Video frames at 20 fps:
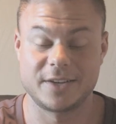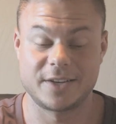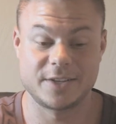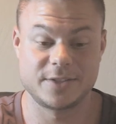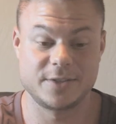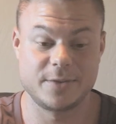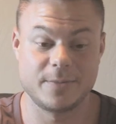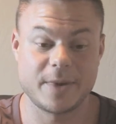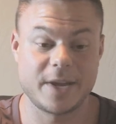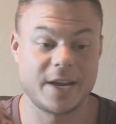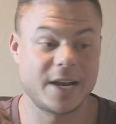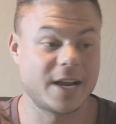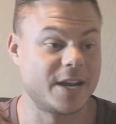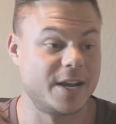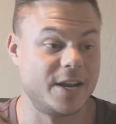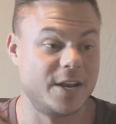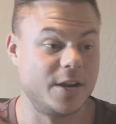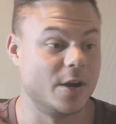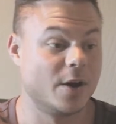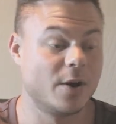because you might
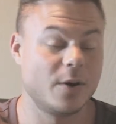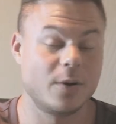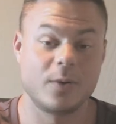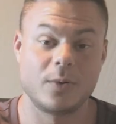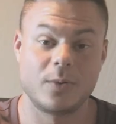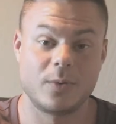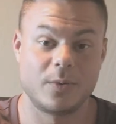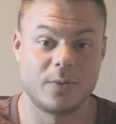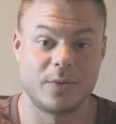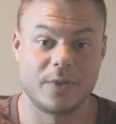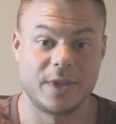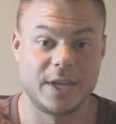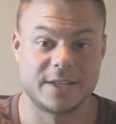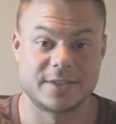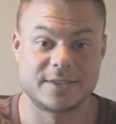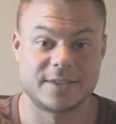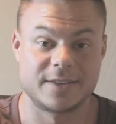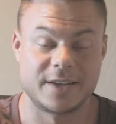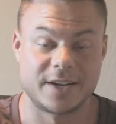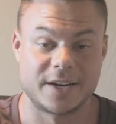not know
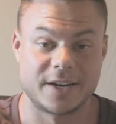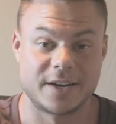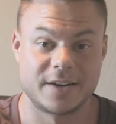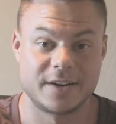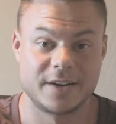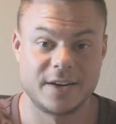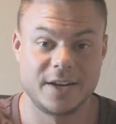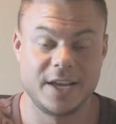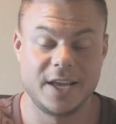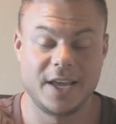it's there,